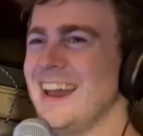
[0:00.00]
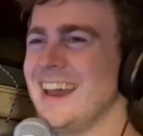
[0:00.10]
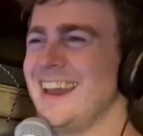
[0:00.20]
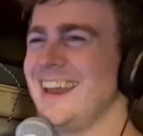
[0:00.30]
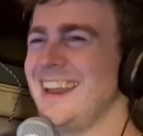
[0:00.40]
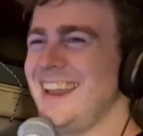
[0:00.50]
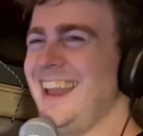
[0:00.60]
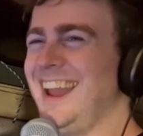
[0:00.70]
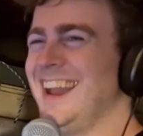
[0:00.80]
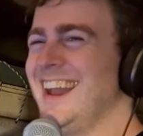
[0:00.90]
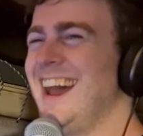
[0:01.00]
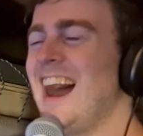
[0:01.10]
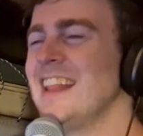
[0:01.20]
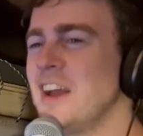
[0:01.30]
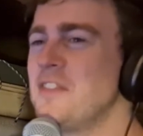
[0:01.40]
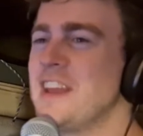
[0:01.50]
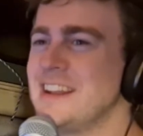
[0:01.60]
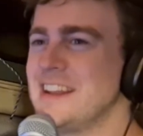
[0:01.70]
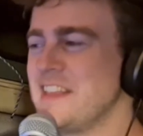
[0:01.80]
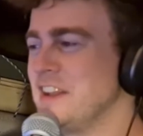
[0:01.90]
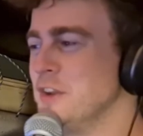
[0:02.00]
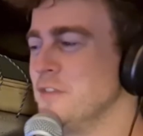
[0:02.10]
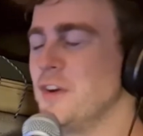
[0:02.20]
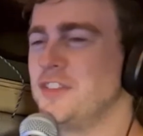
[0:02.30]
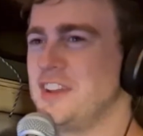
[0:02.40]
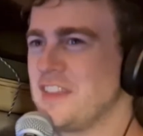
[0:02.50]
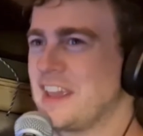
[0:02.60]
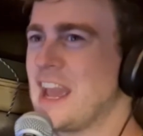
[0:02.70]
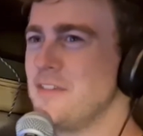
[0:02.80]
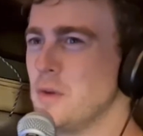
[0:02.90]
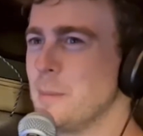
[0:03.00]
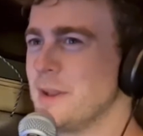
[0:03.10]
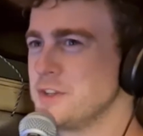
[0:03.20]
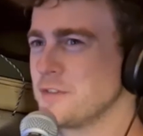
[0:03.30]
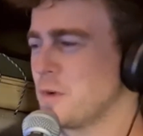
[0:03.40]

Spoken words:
Oh, I love the idea that a university that gave you a bunch of